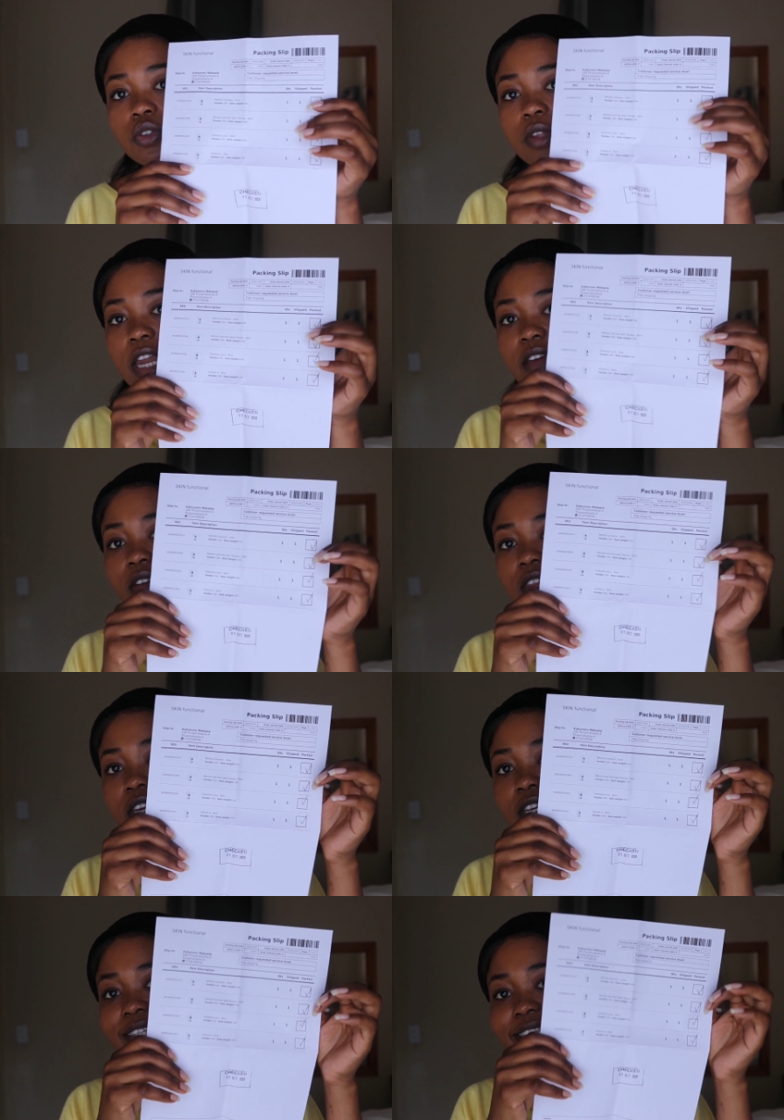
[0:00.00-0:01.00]
sure that
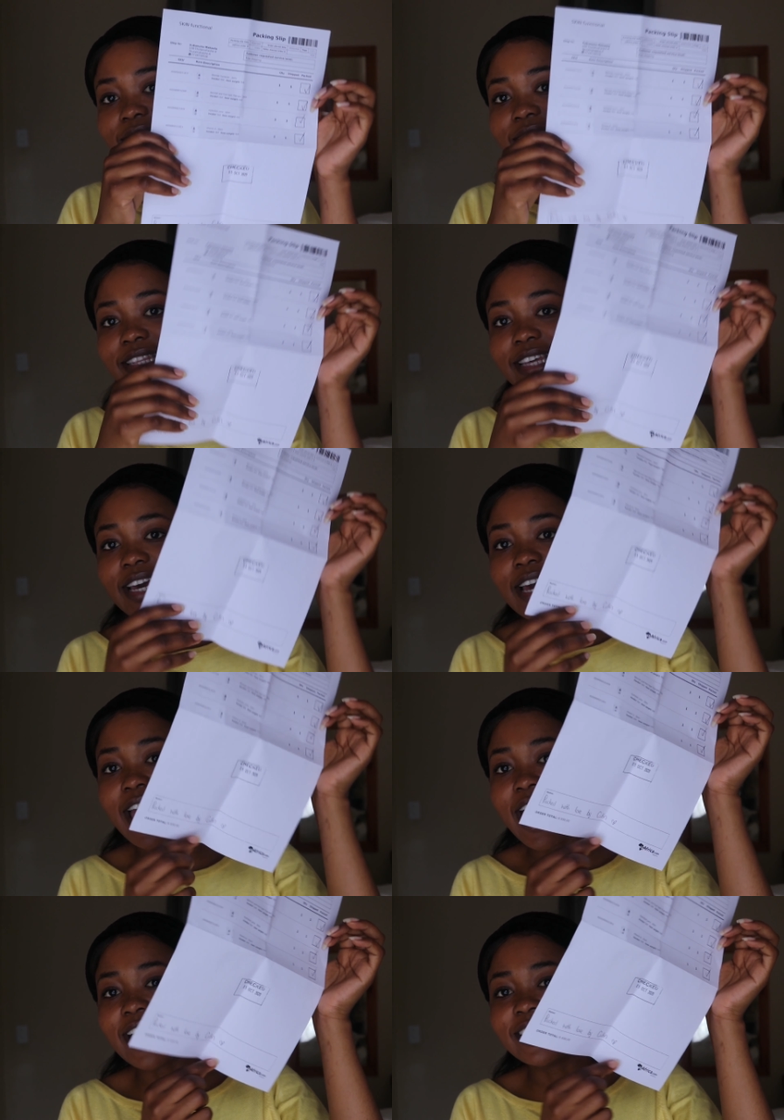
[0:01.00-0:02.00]
everything is in there.
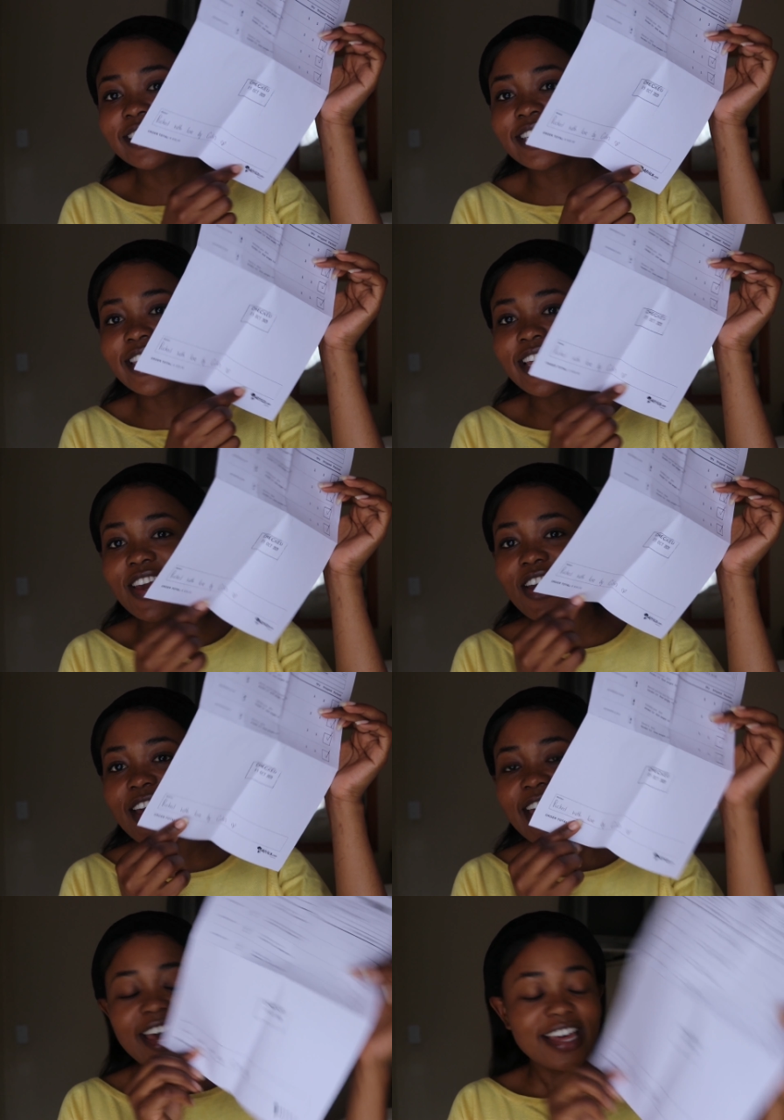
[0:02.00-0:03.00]
And
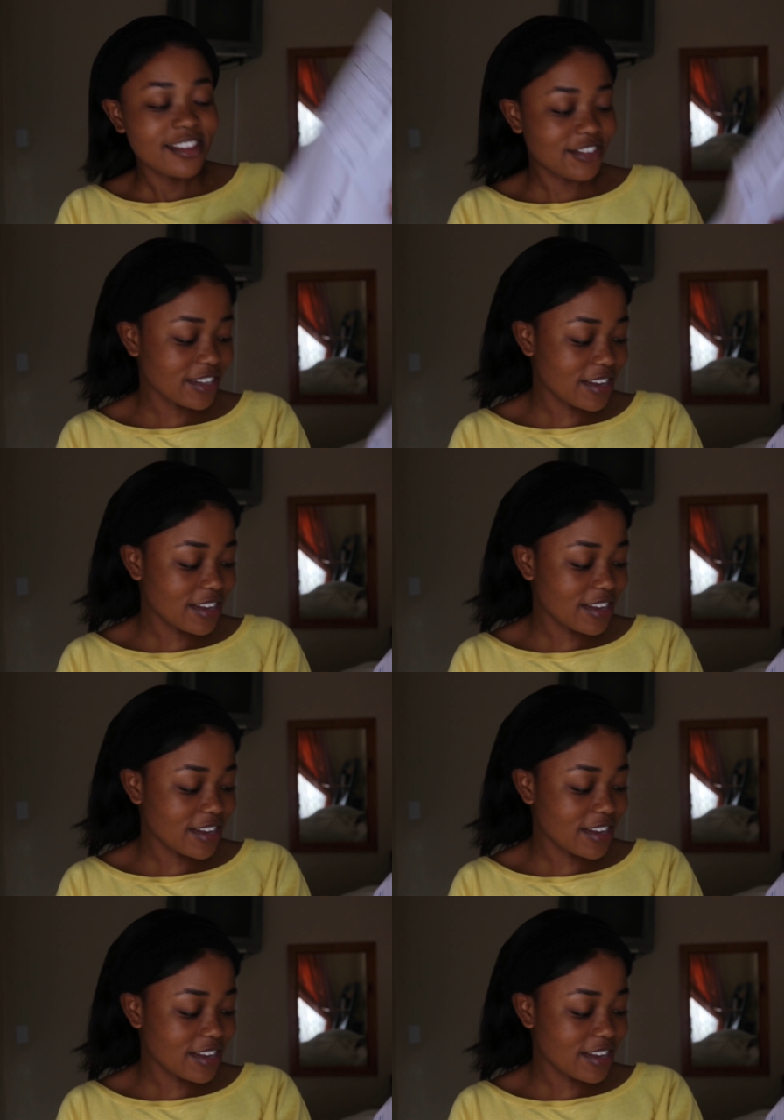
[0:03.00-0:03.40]
here there's